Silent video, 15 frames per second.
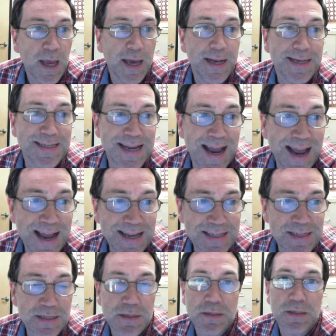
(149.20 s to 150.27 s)
and has
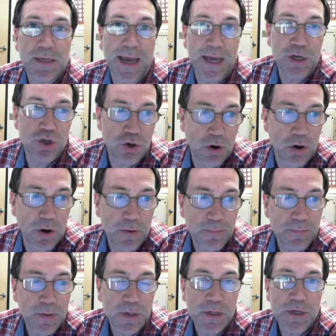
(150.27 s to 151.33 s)
asked HR
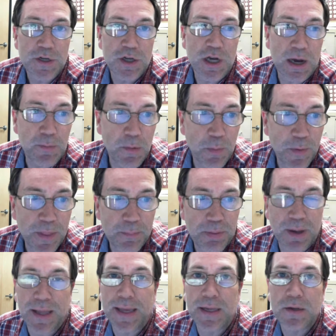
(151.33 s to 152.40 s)
to come up with a
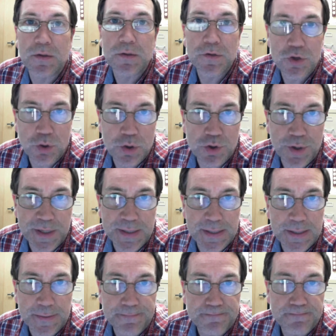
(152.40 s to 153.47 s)
plan to address
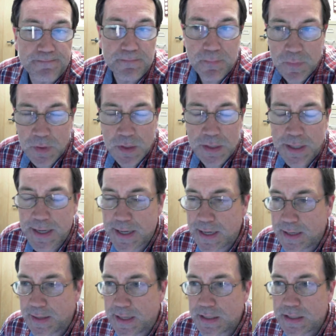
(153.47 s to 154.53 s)
it. Okay,
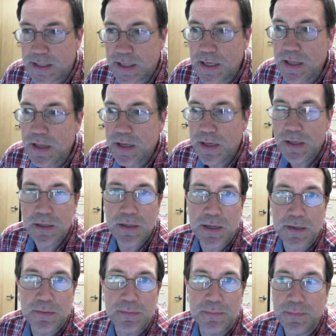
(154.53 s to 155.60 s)
again, that's in the
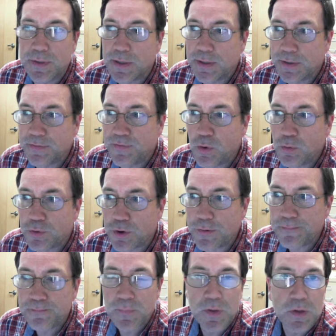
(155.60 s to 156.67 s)

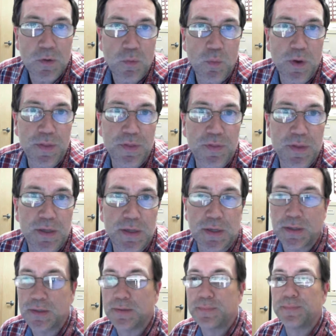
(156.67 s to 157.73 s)
folder with
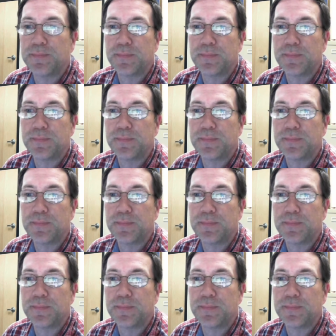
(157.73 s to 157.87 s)
the